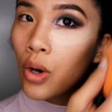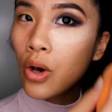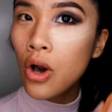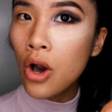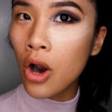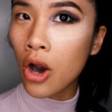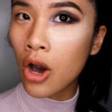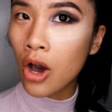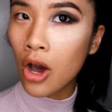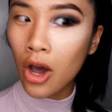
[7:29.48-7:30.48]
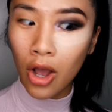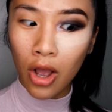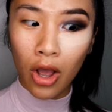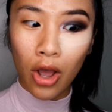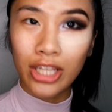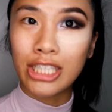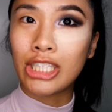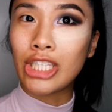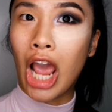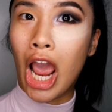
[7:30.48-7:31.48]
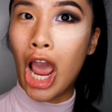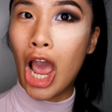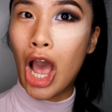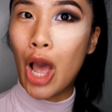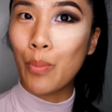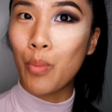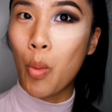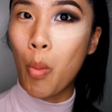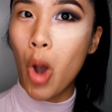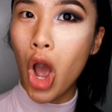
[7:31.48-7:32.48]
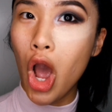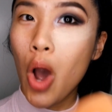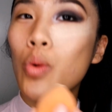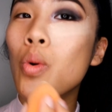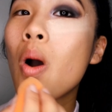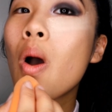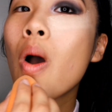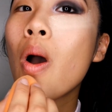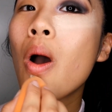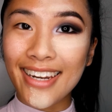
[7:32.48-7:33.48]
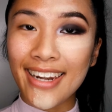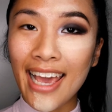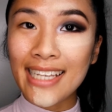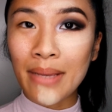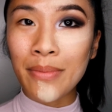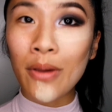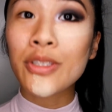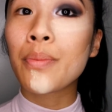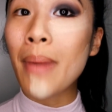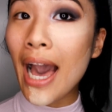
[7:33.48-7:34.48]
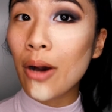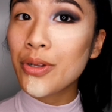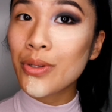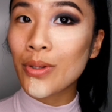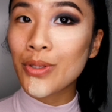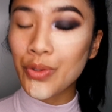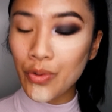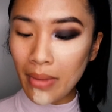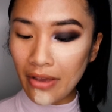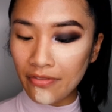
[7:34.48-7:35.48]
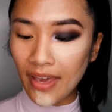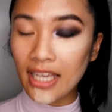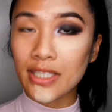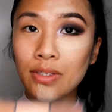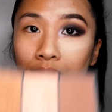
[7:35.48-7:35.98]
Oh damn, whoa. Next, I'm going to powder contour my face